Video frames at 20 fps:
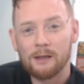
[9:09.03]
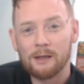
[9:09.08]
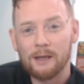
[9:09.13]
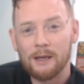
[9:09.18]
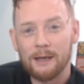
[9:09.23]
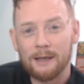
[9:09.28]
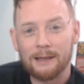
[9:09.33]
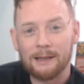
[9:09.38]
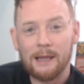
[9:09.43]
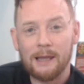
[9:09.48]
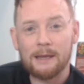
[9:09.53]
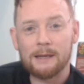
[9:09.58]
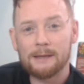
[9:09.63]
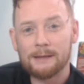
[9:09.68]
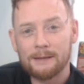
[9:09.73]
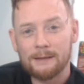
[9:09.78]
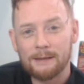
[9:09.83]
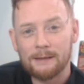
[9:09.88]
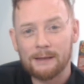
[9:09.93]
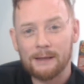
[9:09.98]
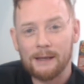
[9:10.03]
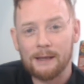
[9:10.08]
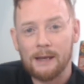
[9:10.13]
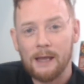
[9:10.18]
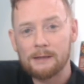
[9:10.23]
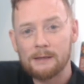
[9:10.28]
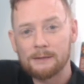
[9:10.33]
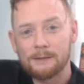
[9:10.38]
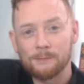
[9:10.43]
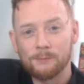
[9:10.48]
Hit like and
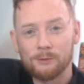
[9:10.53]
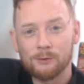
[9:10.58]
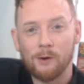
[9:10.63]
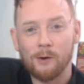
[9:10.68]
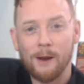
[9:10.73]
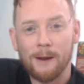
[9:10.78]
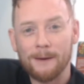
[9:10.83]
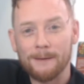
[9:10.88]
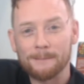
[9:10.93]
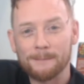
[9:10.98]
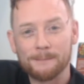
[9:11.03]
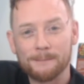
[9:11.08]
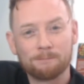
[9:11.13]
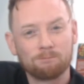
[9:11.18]
hit subscribe.